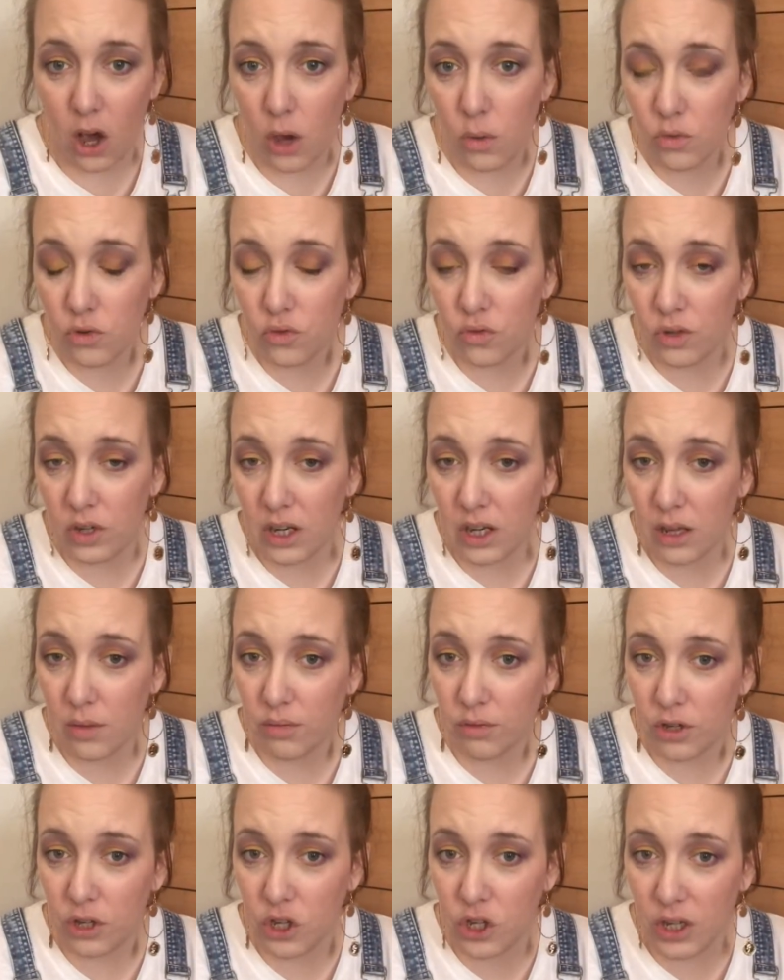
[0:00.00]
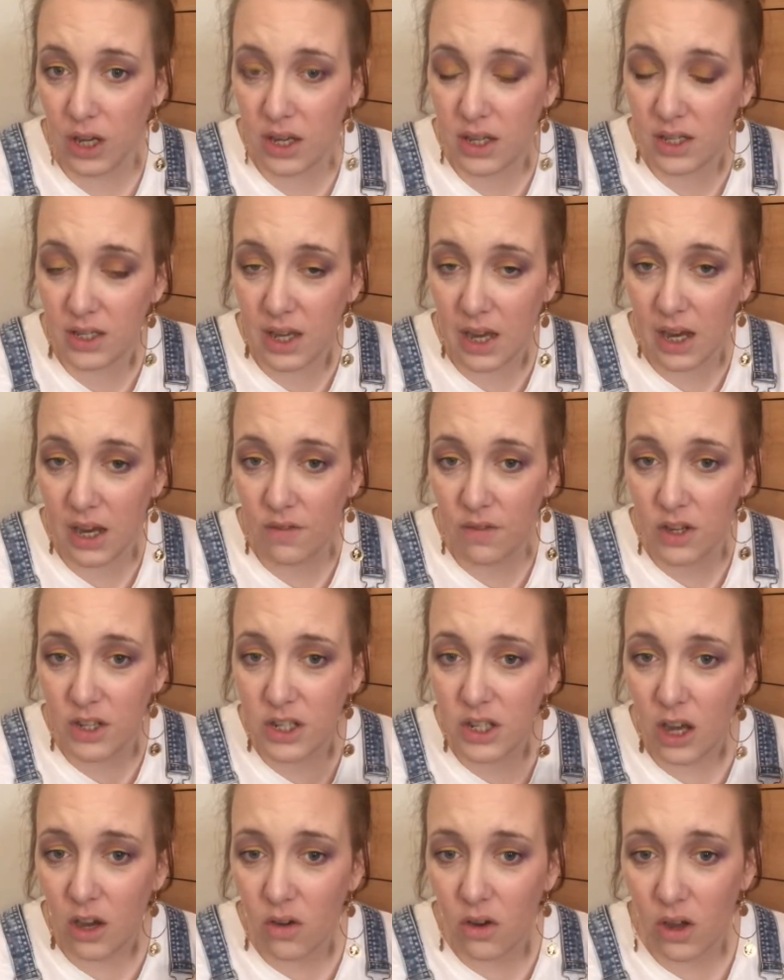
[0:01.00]
I would really appreciate seeing a
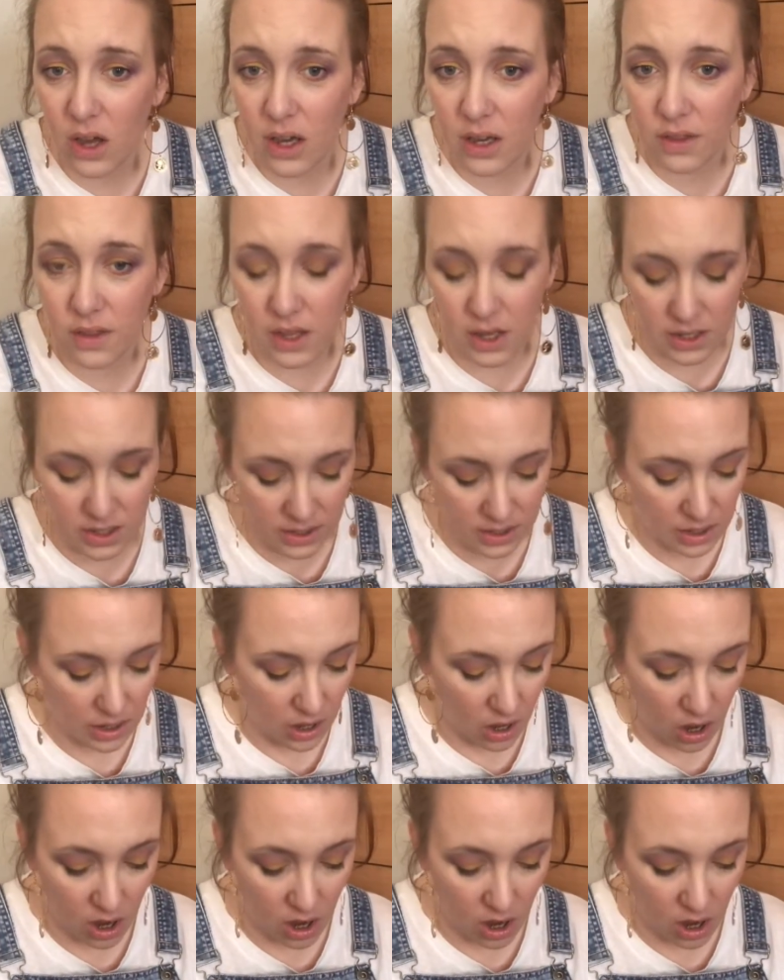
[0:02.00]
video like this.